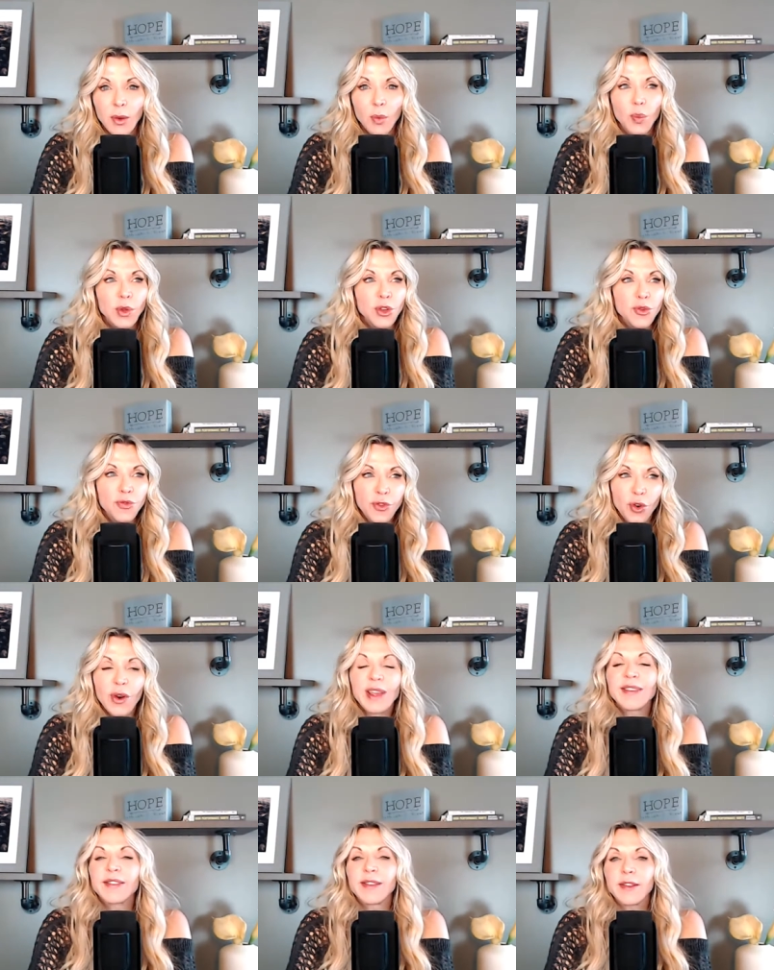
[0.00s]
When you've
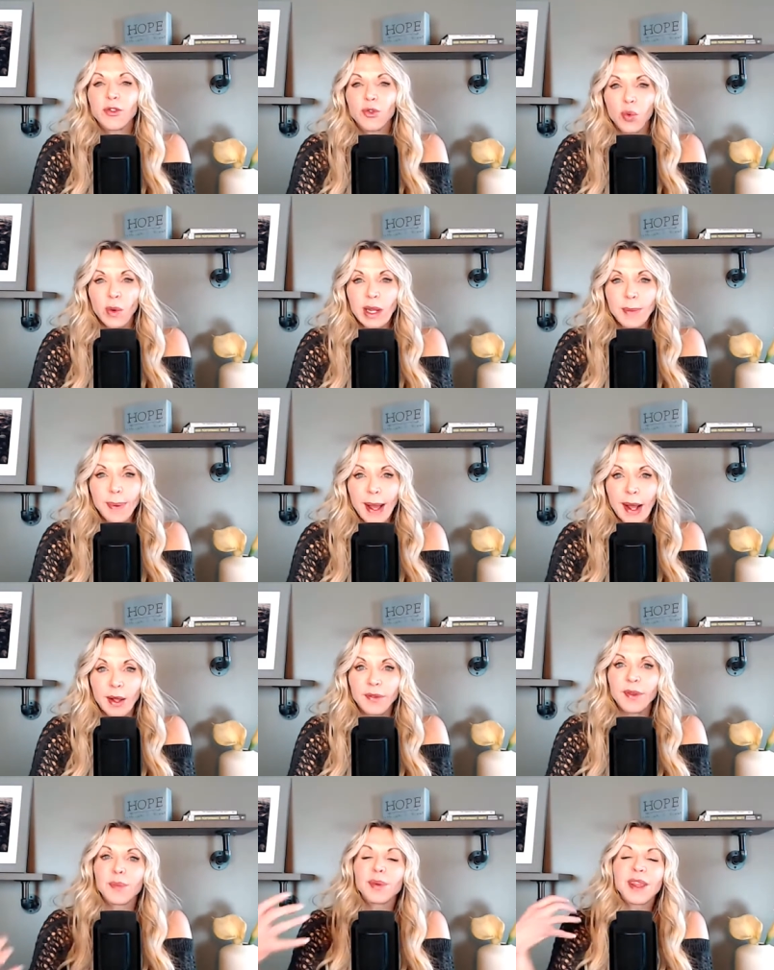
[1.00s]
crested 20
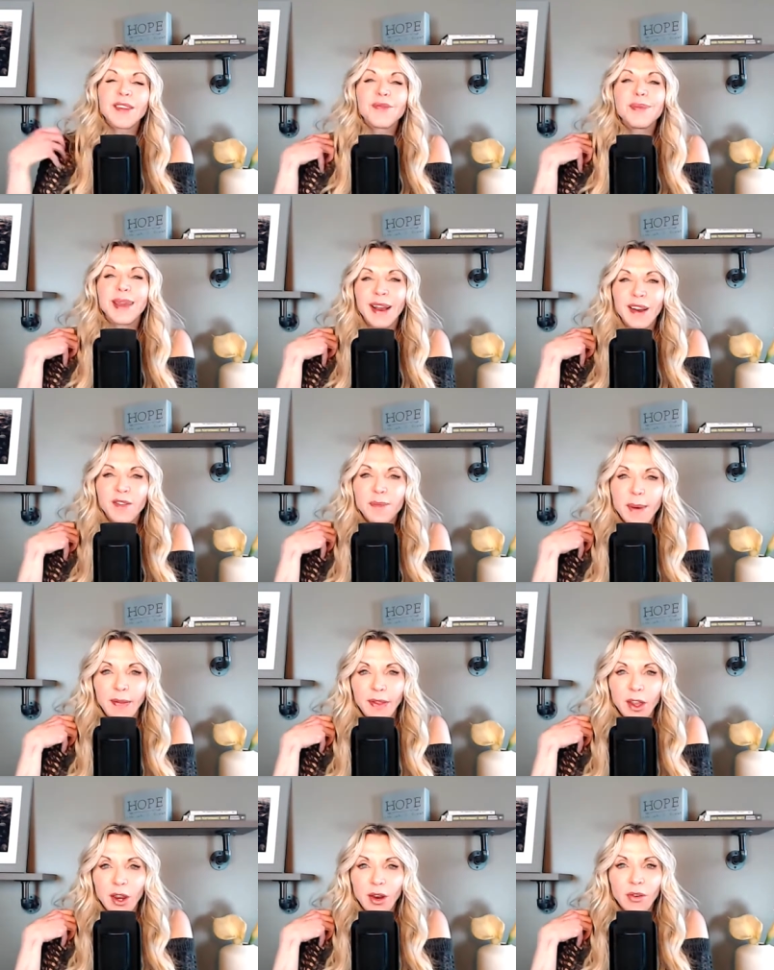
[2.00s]
pounds, and believe me, I've
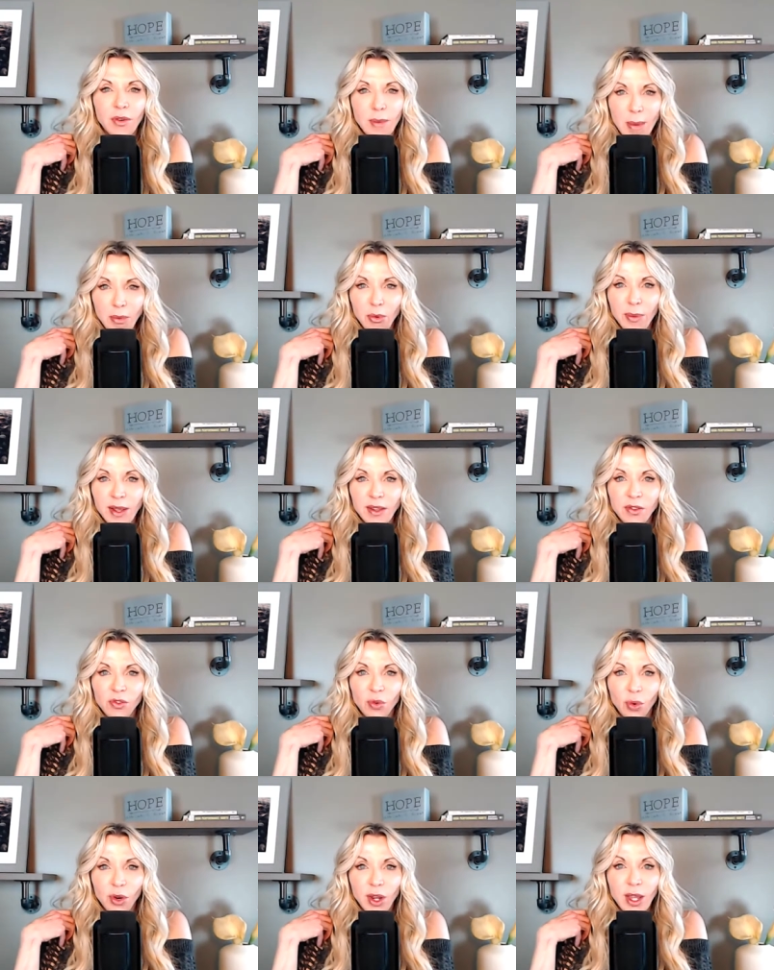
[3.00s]
been there. Remember my
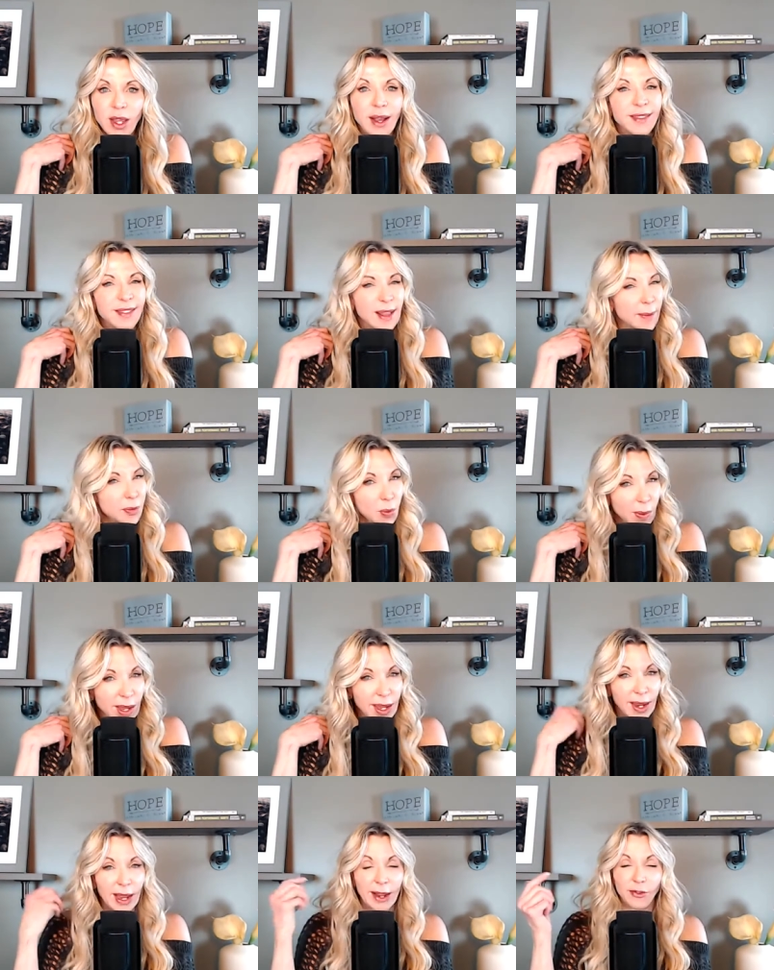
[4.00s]
story? I stopped
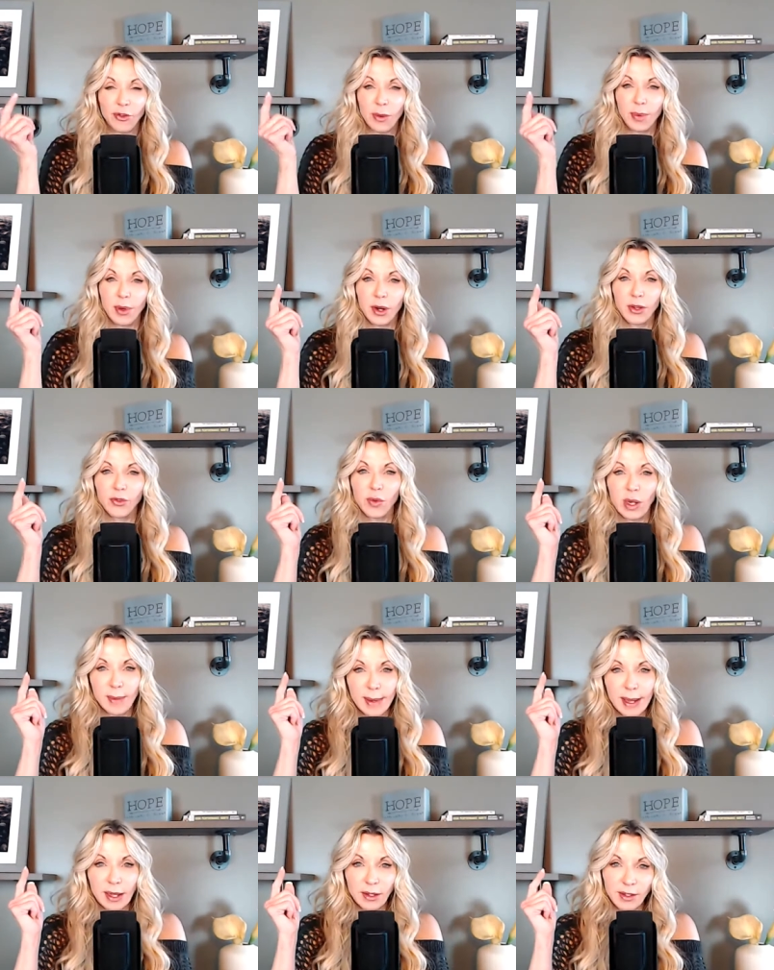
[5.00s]
weighing after I put on
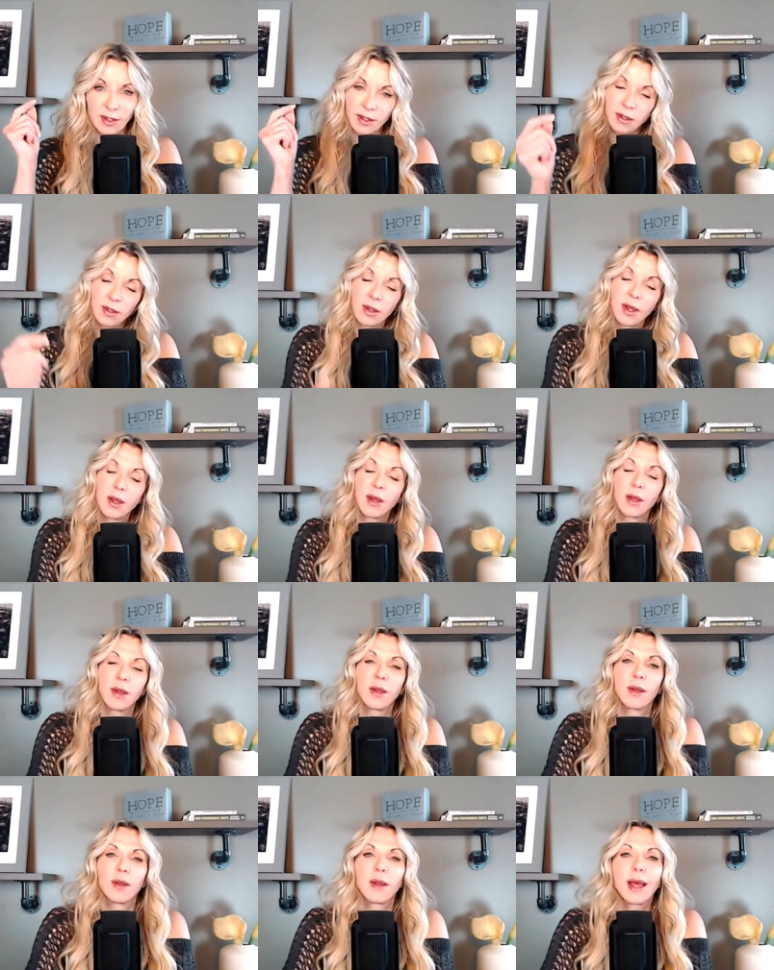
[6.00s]
20 pounds.
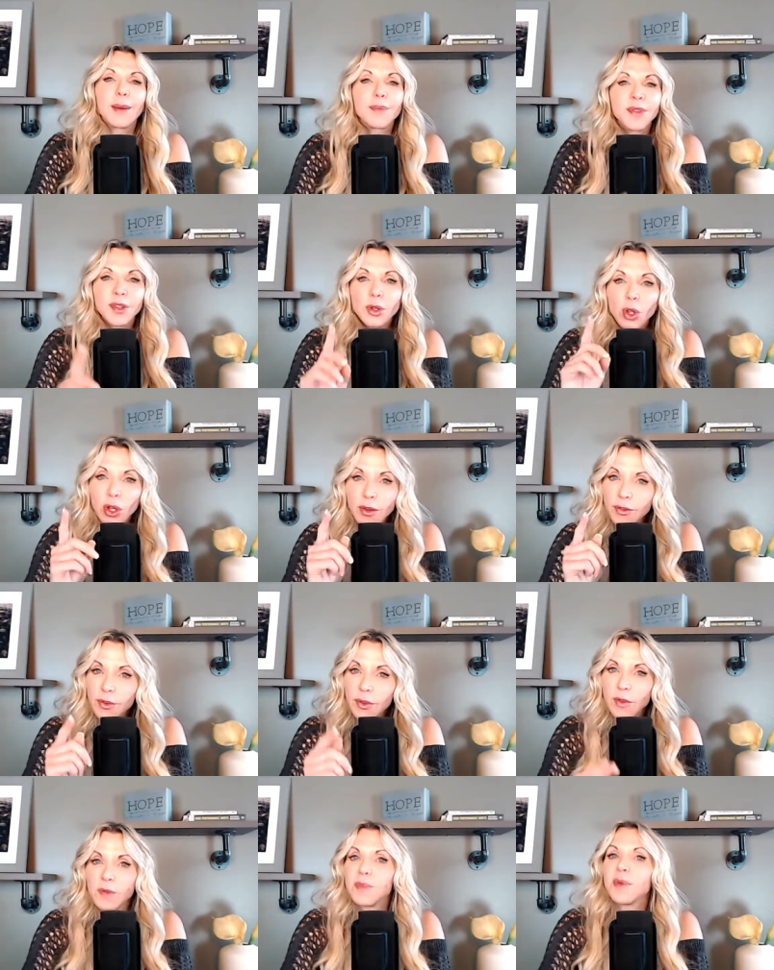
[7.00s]
I'm still looking
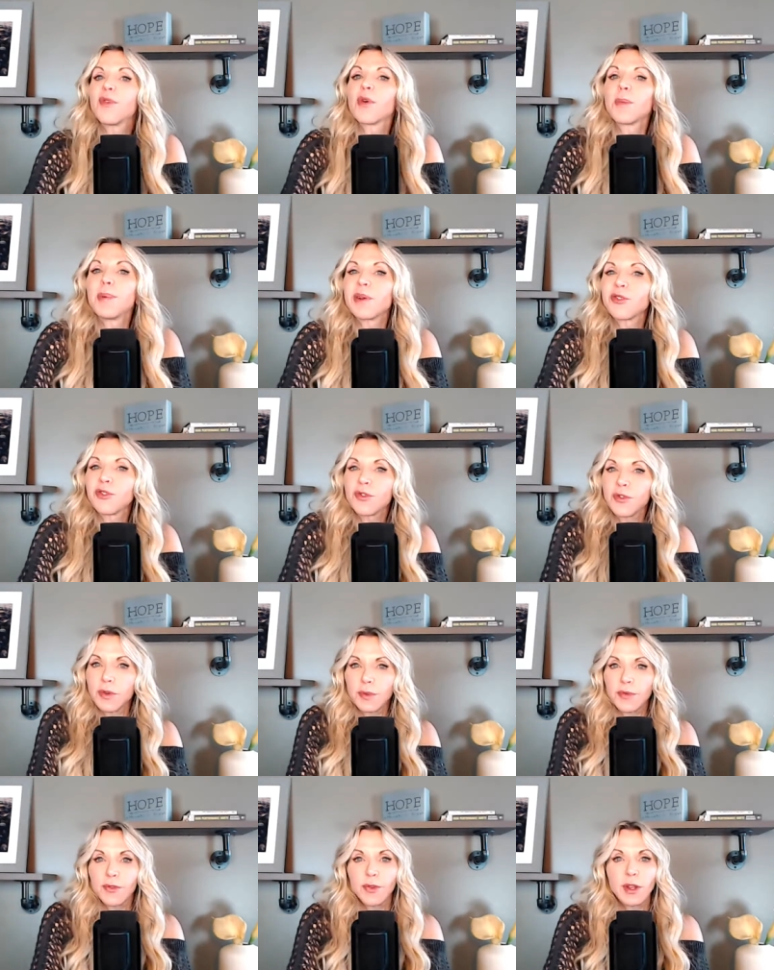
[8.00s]
for those before pictures
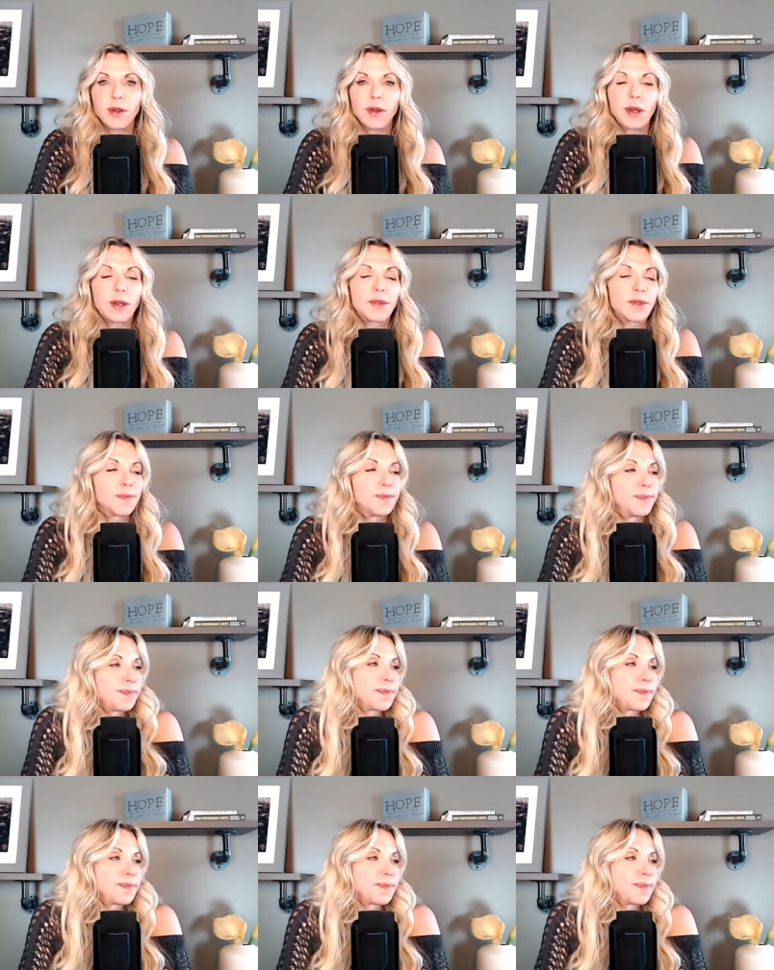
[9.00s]
from, for you guys